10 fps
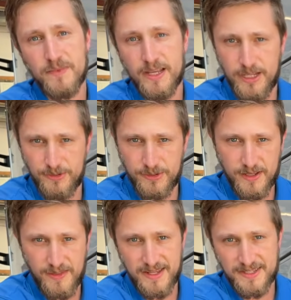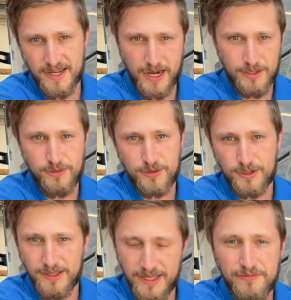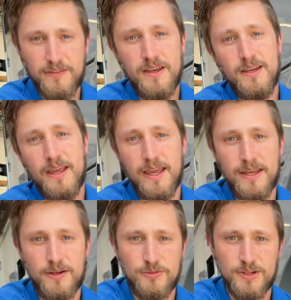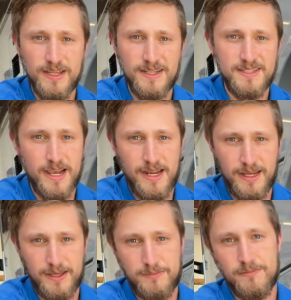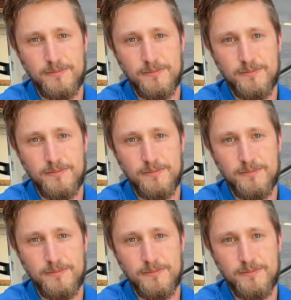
getting rid of that second and third leaf, and really designing a